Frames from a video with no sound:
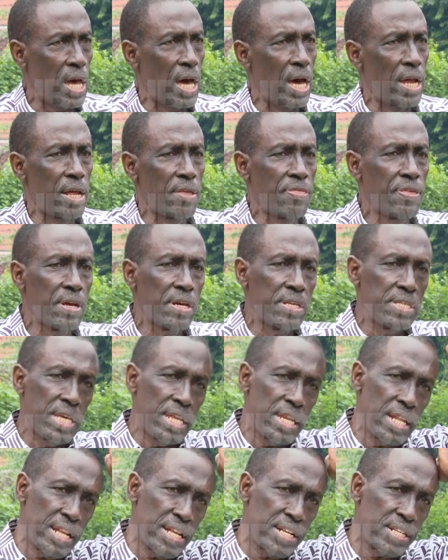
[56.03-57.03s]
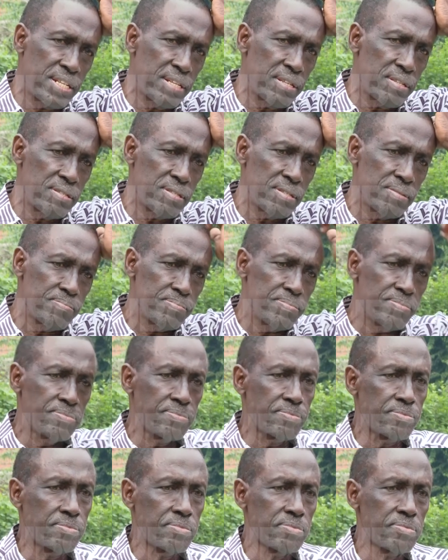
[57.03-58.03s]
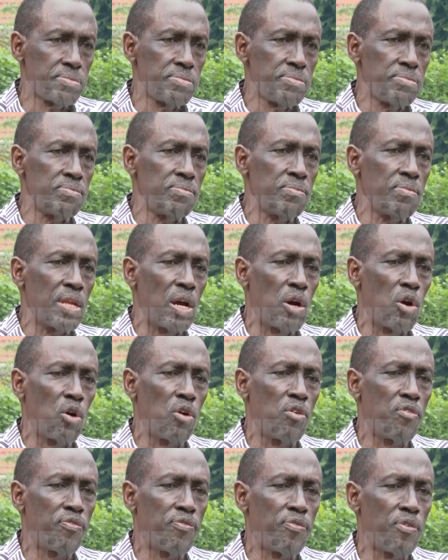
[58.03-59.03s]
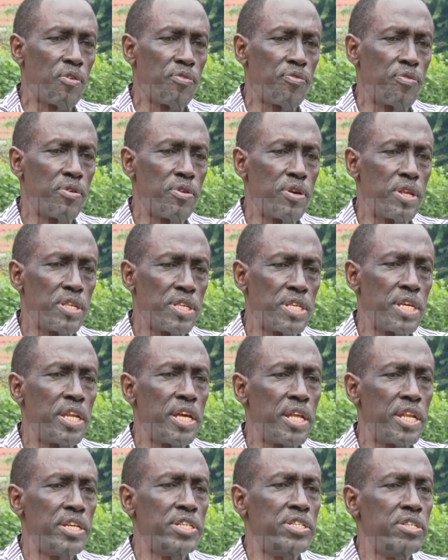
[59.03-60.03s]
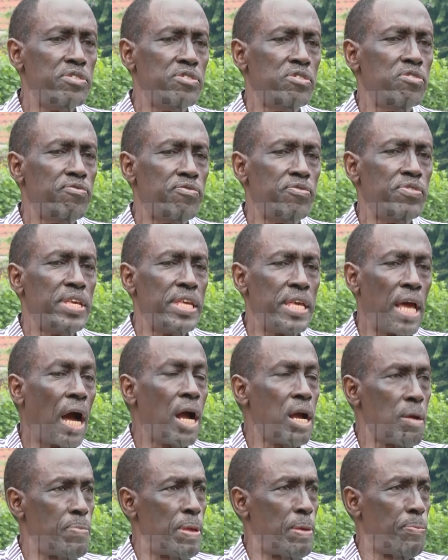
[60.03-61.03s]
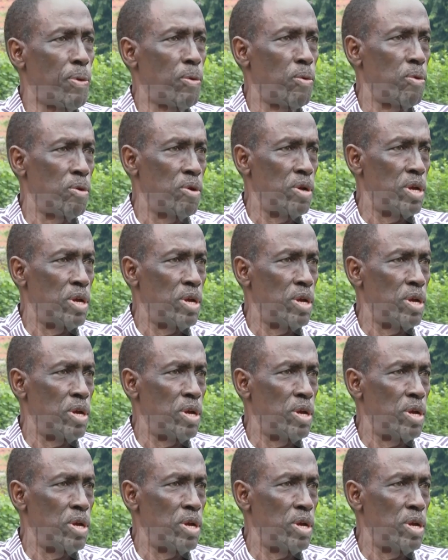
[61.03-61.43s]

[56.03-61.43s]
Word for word: And I think generations of, of generations of young people